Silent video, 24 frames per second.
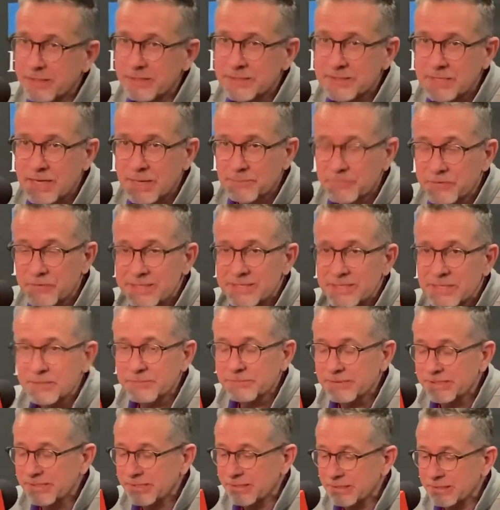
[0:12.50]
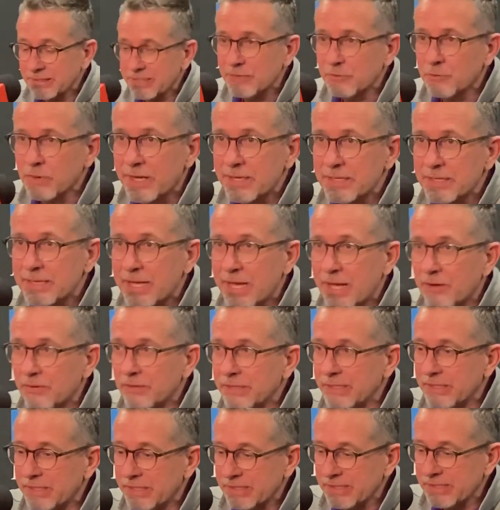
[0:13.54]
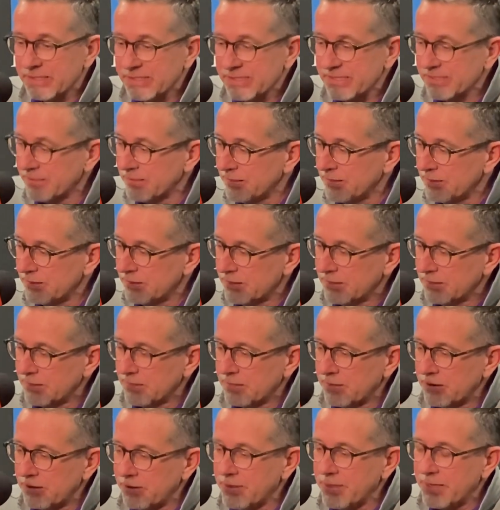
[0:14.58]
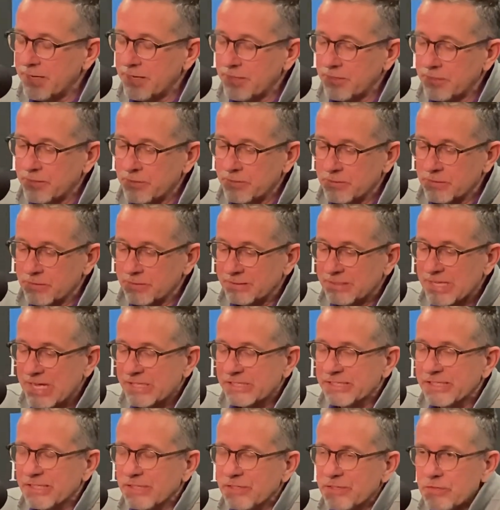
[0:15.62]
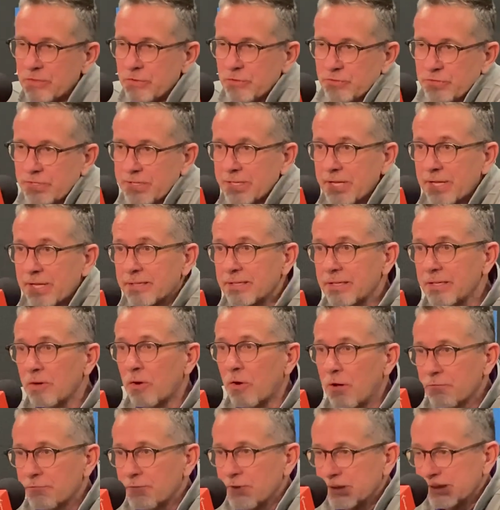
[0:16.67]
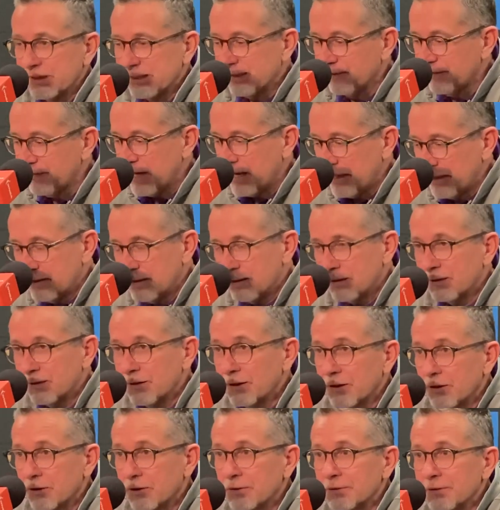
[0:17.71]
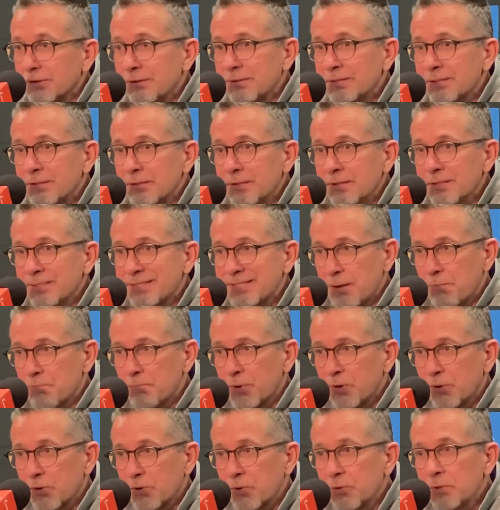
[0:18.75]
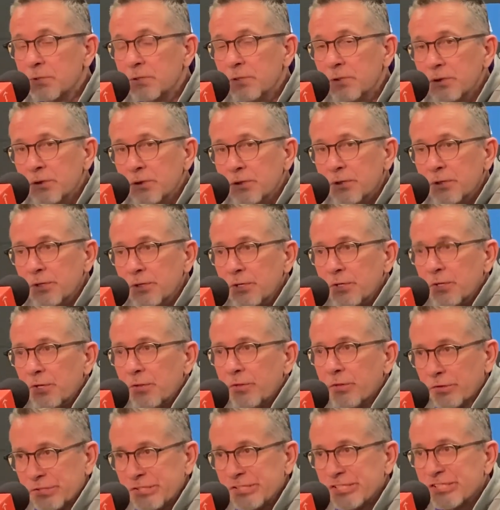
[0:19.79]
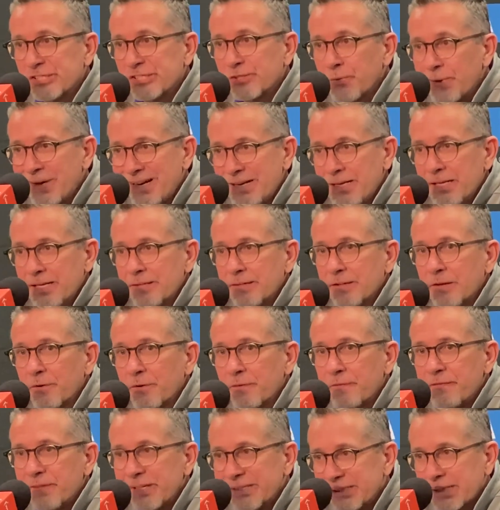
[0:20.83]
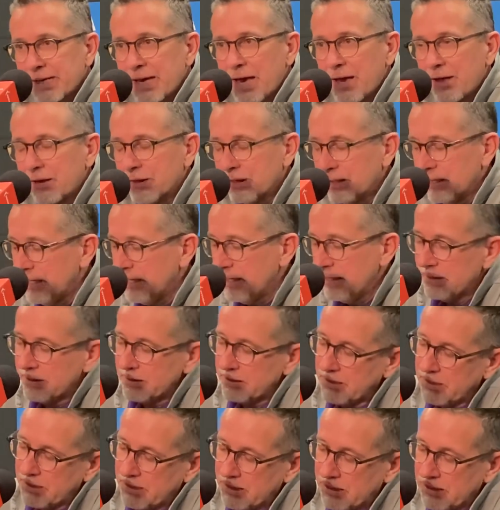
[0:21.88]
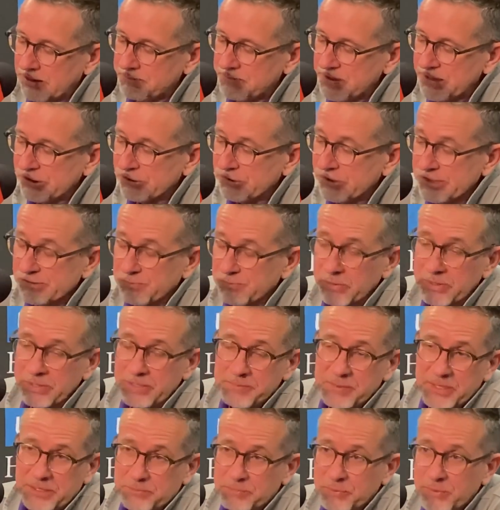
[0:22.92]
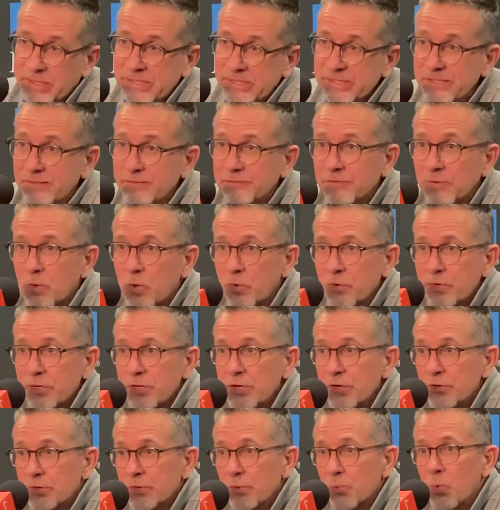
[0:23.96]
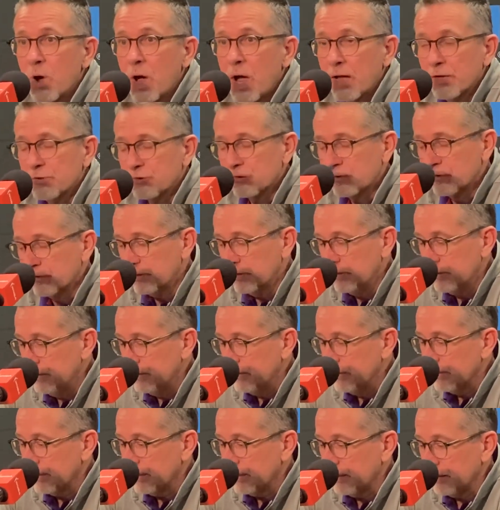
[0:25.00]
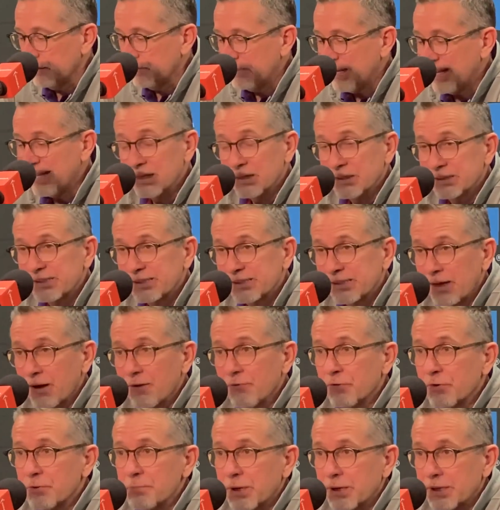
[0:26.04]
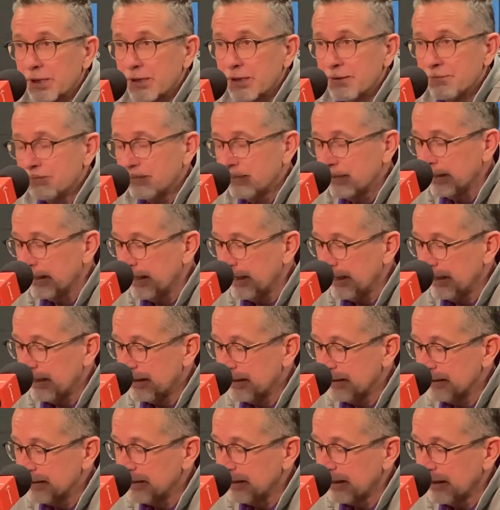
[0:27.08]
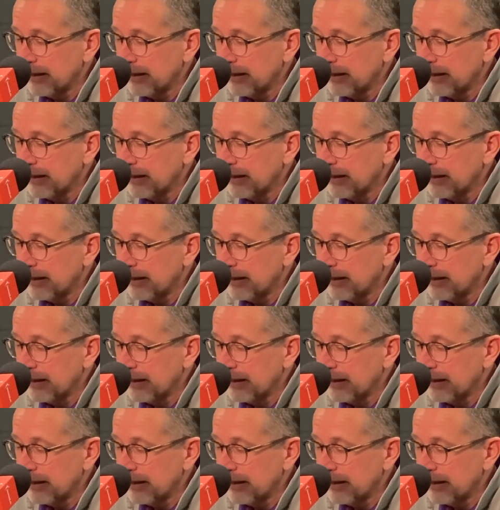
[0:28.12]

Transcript: the top three teams in the league right now, is their execution at the offensive end, their tempo, their screening, their physicality. It's just really been impressive all year to watch against everybody. And,